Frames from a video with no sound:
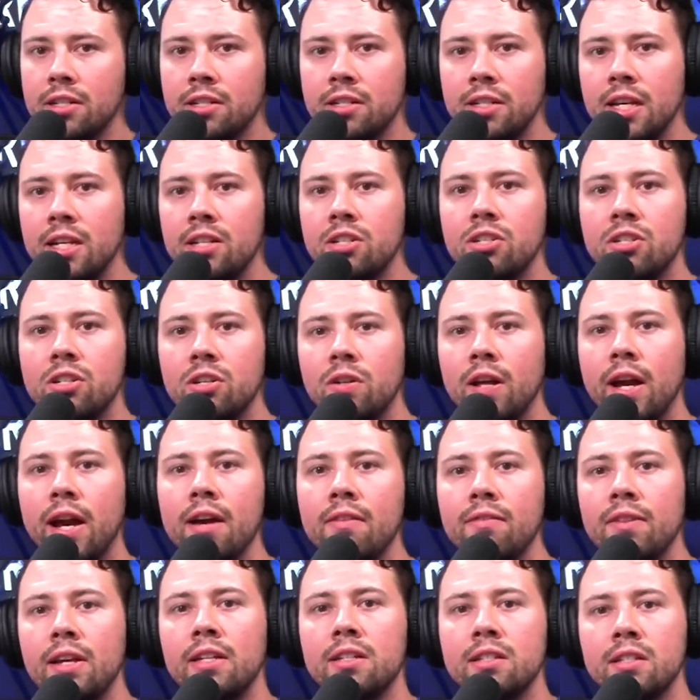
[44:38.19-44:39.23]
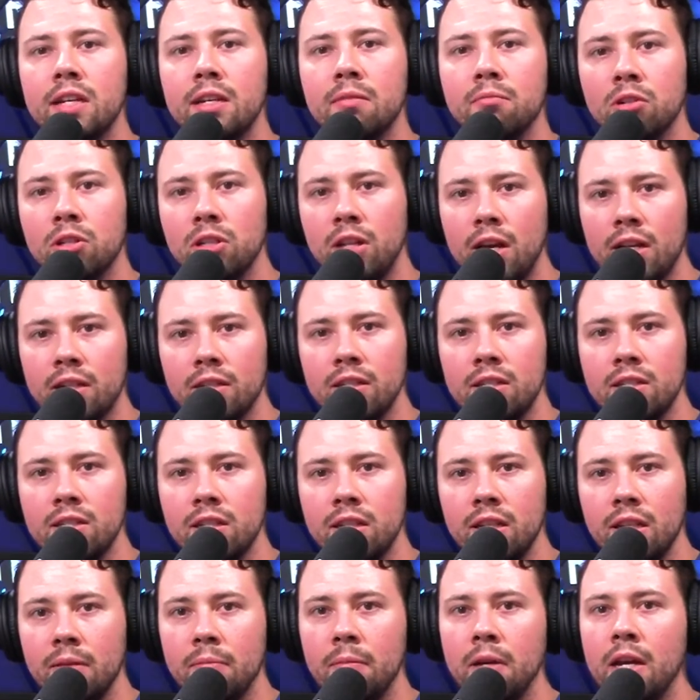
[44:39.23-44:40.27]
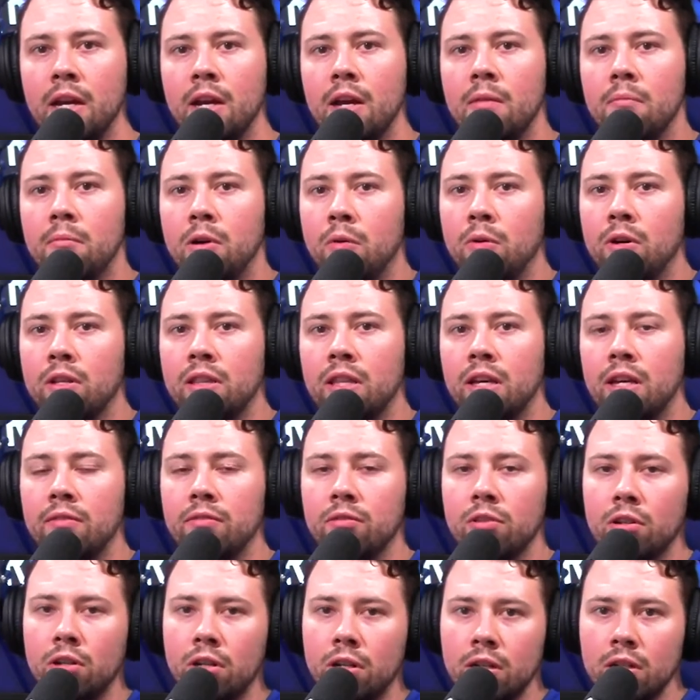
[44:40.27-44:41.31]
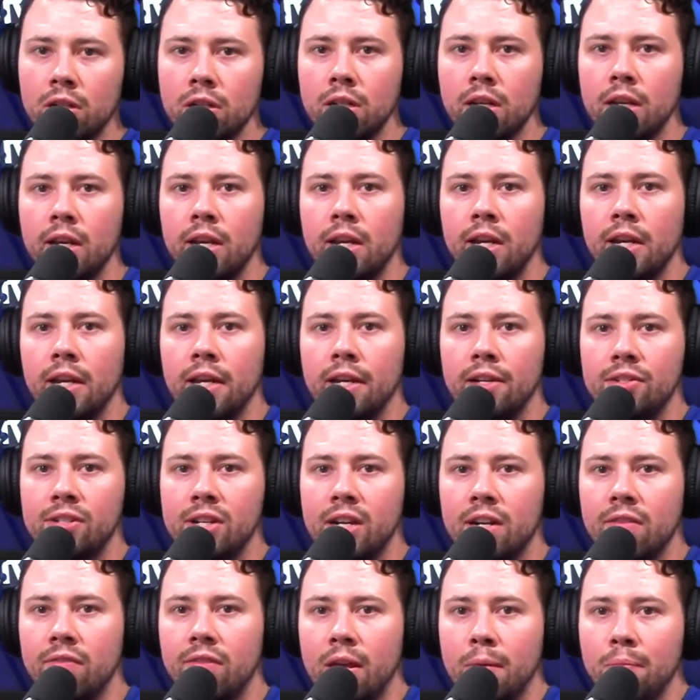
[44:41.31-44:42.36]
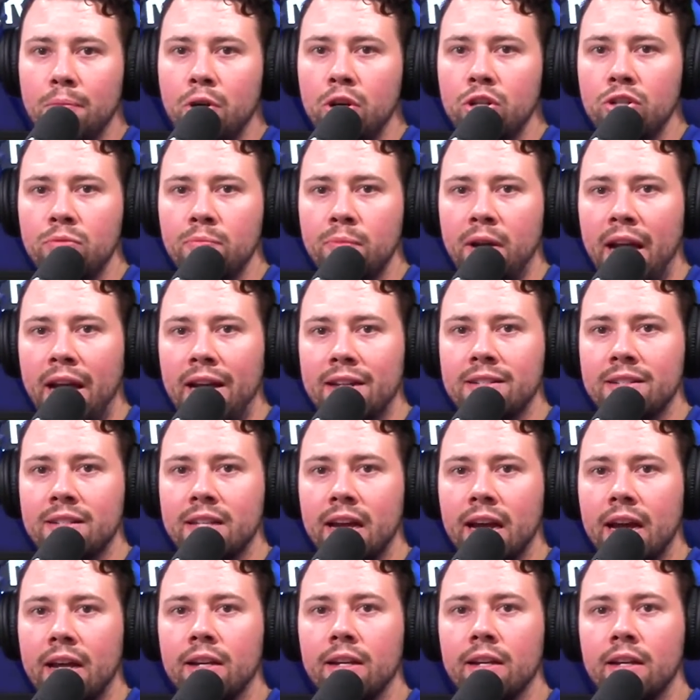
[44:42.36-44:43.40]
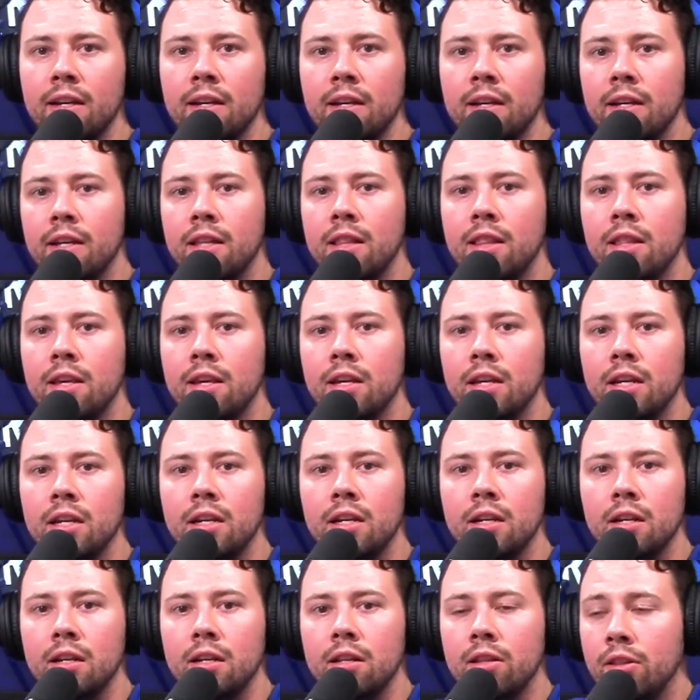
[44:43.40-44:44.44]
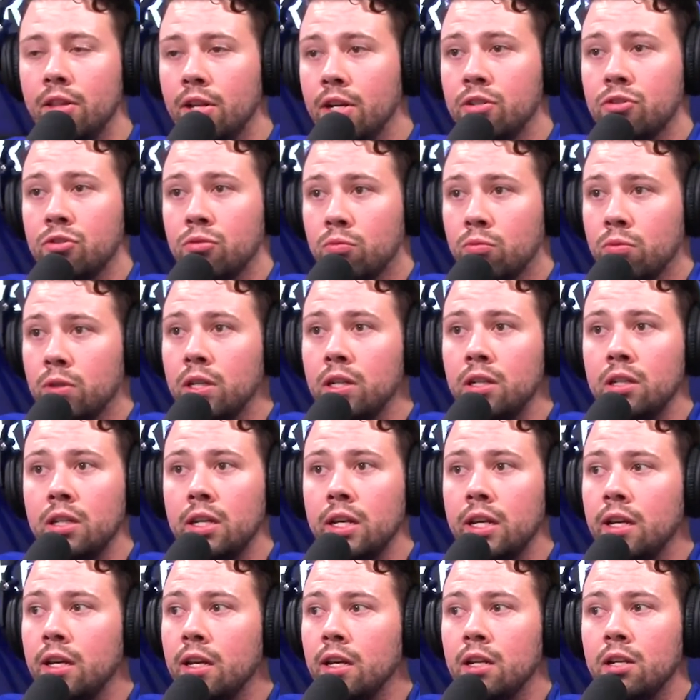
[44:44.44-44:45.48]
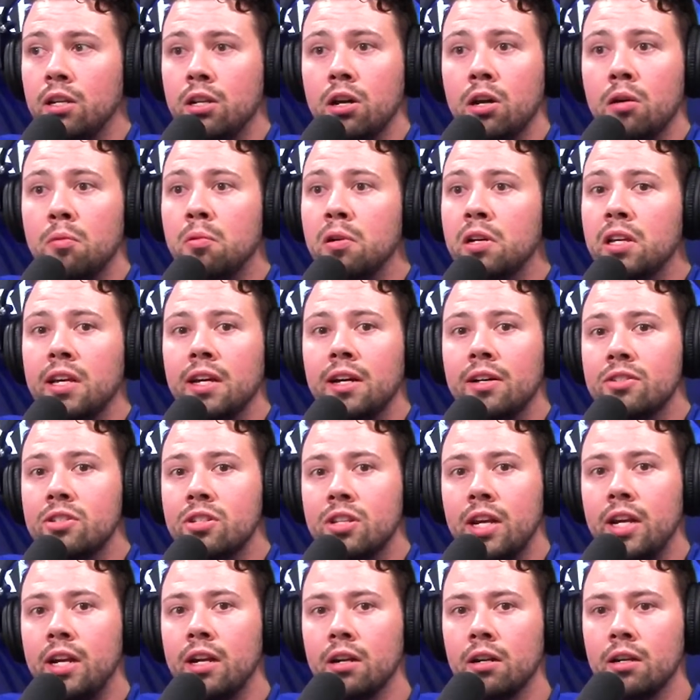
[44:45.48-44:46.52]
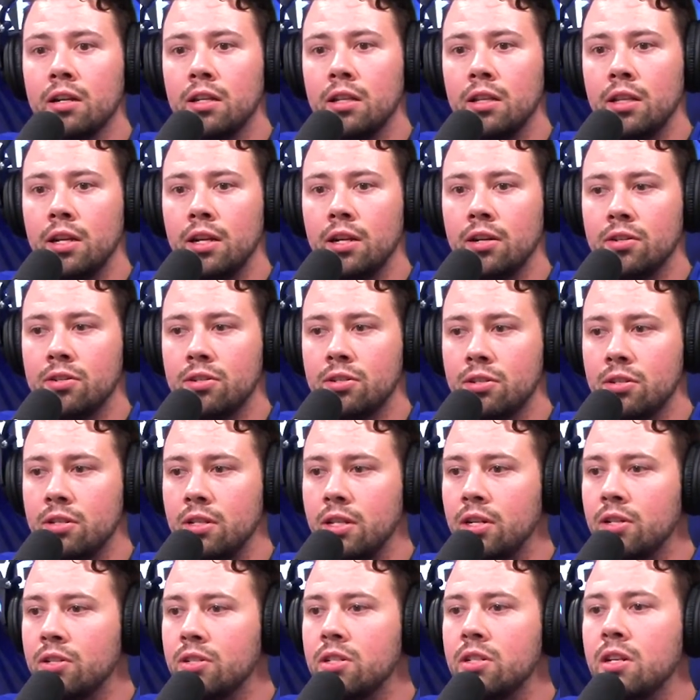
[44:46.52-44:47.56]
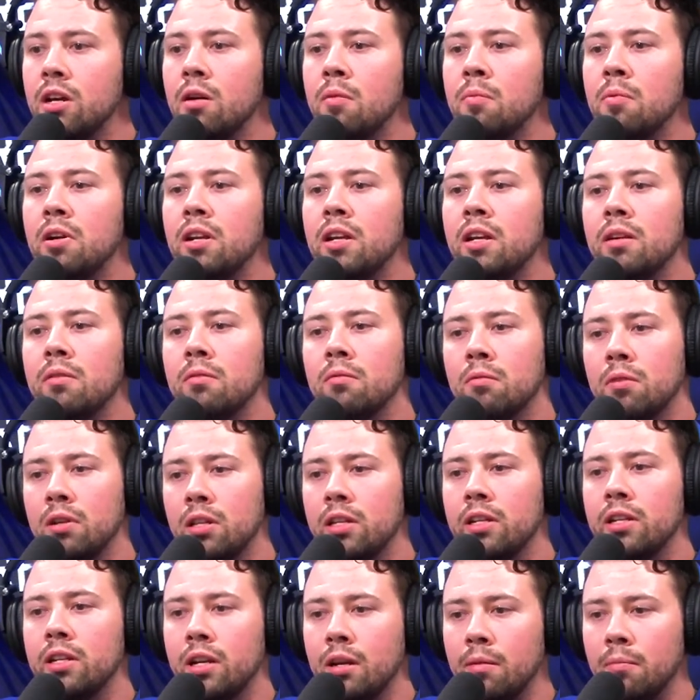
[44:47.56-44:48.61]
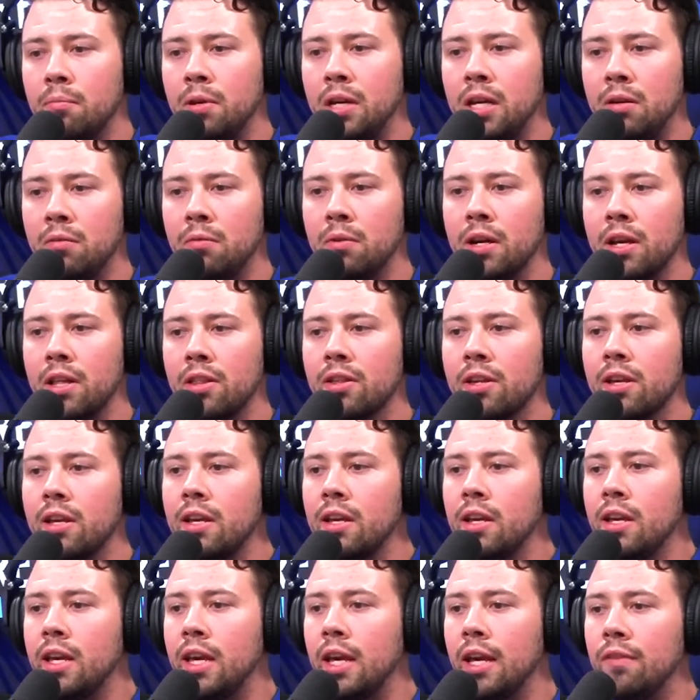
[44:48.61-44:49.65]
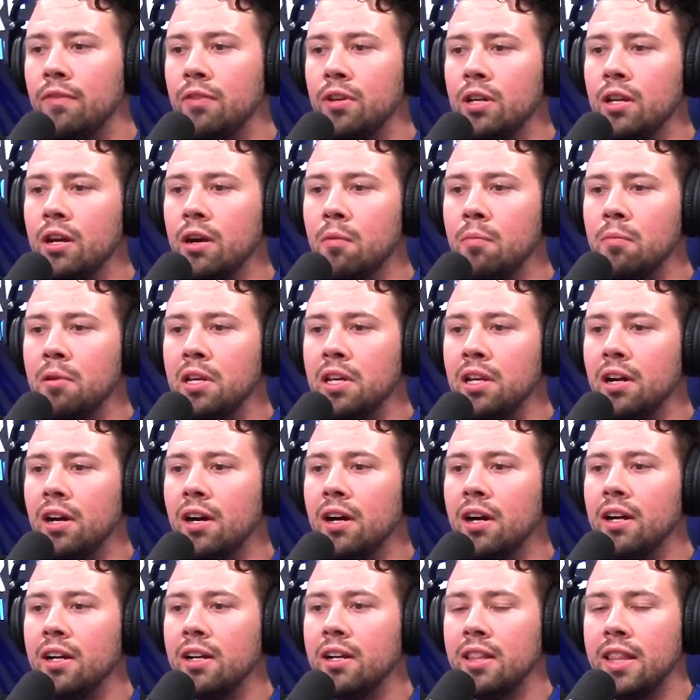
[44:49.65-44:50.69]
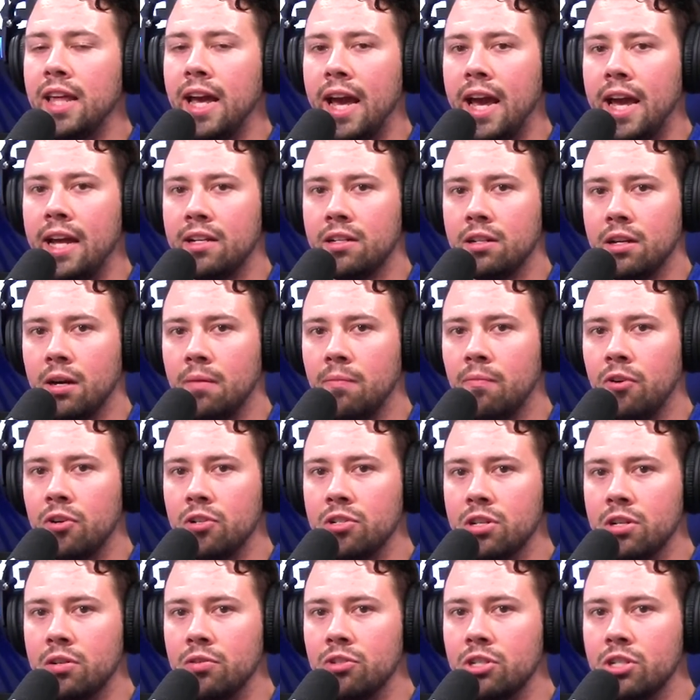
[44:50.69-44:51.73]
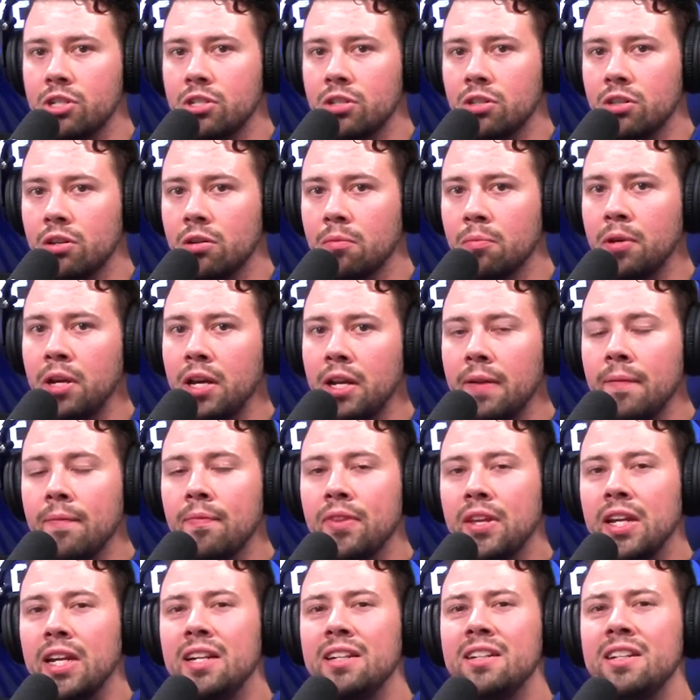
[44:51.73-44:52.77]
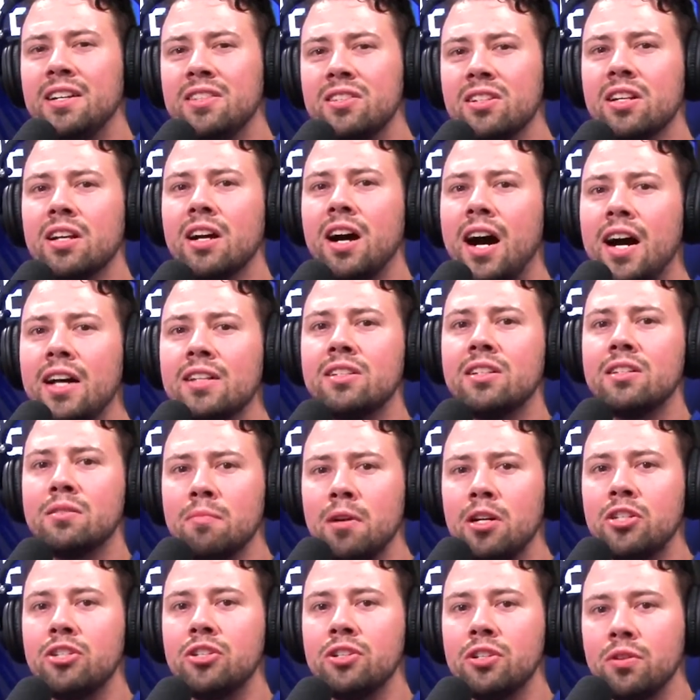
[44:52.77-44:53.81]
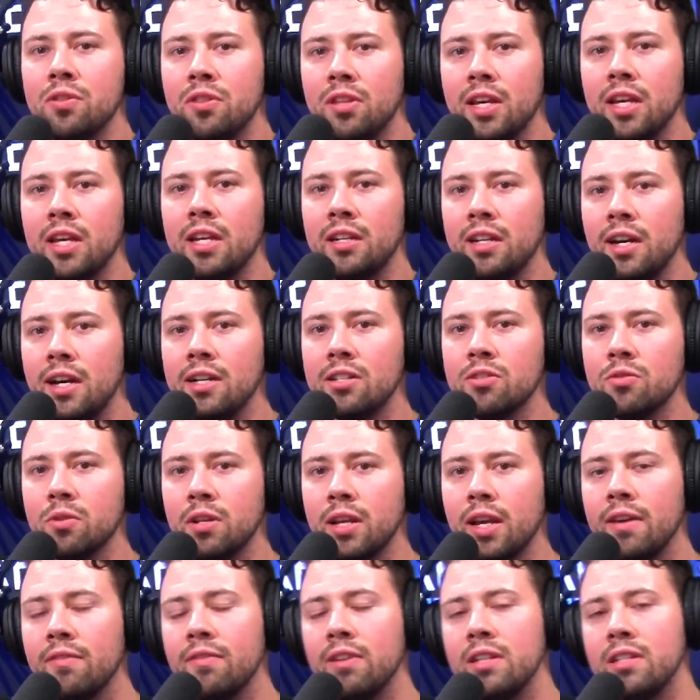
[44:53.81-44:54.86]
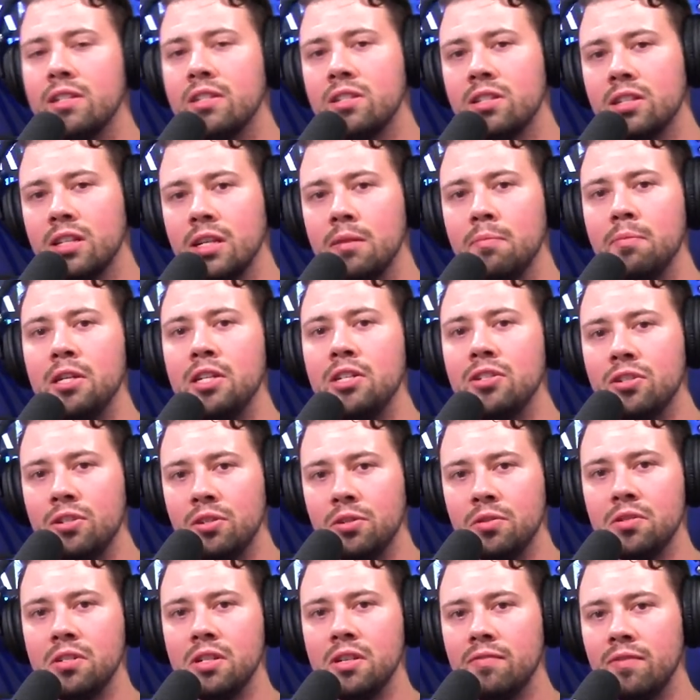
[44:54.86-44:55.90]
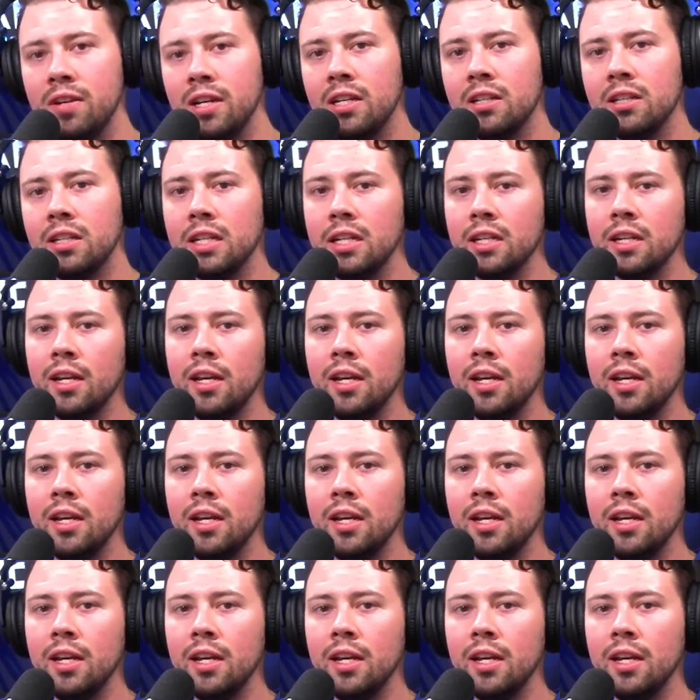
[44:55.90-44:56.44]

They still have that same reluctance in them. But what they've learned is that if they push past that, then there's really nobody else there. There's nobody really to compete with if you go beyond that comfort zone just a little bit. And it doesn't cost as much as you think it does when you have that sleepy, snoozy feeling.